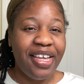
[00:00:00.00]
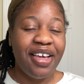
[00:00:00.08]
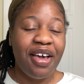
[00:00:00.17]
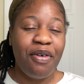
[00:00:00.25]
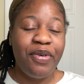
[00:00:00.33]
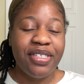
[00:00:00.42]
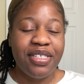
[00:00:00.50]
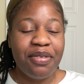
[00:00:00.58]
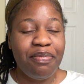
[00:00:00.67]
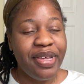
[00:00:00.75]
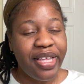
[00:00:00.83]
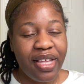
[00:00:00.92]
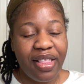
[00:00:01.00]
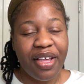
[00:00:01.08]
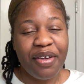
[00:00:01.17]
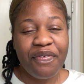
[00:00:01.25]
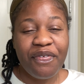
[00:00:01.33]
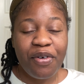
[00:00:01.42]
I went to bed at
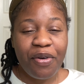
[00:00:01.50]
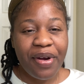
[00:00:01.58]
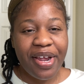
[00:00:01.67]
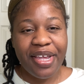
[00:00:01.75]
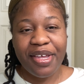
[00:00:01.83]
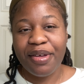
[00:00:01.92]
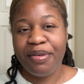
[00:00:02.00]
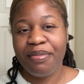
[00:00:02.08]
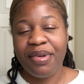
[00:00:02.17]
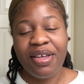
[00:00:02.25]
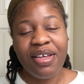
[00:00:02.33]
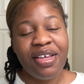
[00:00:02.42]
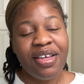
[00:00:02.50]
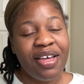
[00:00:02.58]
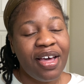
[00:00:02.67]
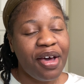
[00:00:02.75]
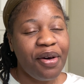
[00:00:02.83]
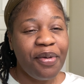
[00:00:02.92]
like 4 a.m.
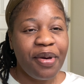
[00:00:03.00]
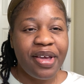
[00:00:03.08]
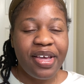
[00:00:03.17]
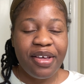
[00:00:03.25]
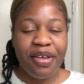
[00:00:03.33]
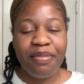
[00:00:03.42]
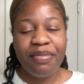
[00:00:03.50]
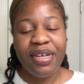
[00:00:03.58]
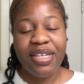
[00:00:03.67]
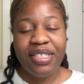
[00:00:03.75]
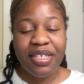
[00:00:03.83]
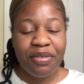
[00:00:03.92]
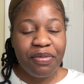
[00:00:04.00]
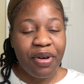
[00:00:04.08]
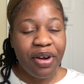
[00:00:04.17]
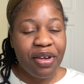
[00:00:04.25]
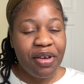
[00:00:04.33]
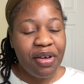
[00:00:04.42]
I woke up, I did
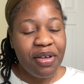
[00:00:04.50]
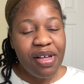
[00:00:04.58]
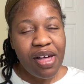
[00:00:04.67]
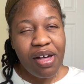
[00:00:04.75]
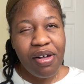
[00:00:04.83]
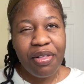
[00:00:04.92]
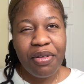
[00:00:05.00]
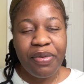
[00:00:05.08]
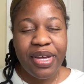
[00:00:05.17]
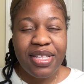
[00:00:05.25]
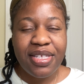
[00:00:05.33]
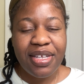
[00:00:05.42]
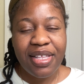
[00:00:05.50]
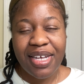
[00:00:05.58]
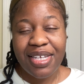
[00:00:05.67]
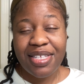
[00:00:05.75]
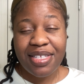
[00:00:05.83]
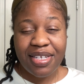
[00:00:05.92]
work all the way to
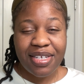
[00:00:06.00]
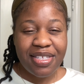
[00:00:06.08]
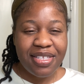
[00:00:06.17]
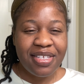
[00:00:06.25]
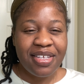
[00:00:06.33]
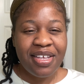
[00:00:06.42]
like 6.